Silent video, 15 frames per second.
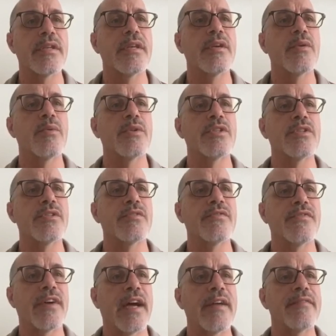which is
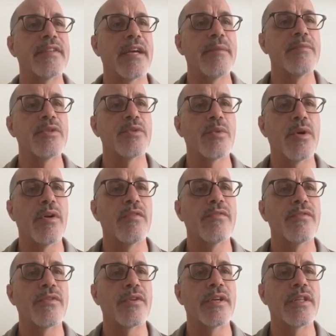5 times 12
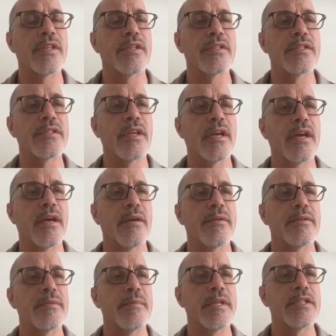for this
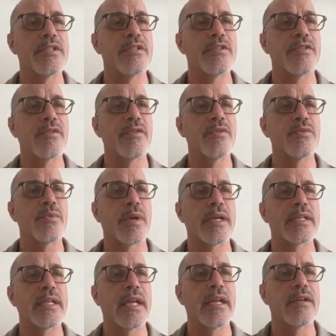dimensions of those
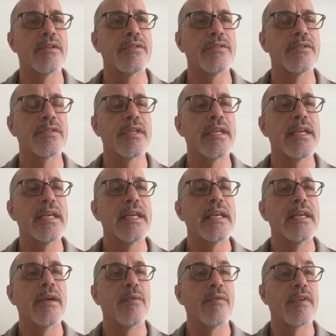rectangles.
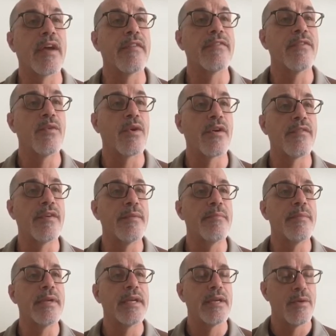And we've got 4 of them.
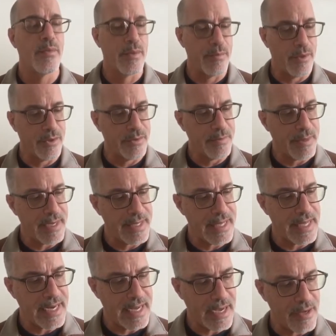We multiply that
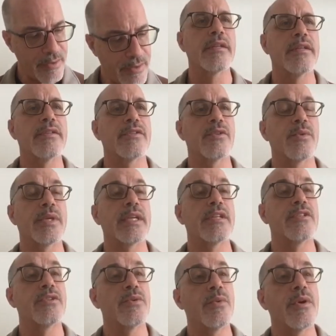out, so we get
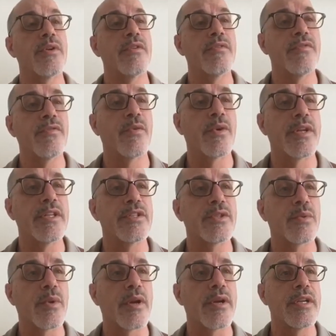240
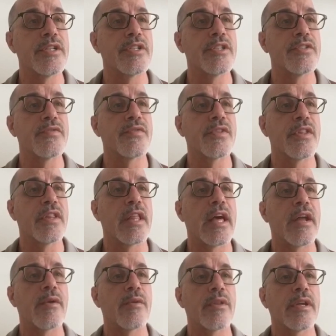square inches for the
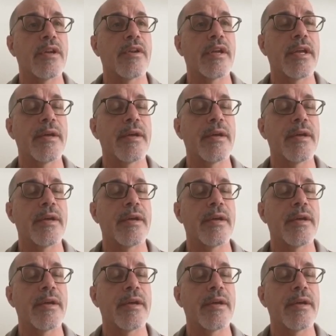lateral area.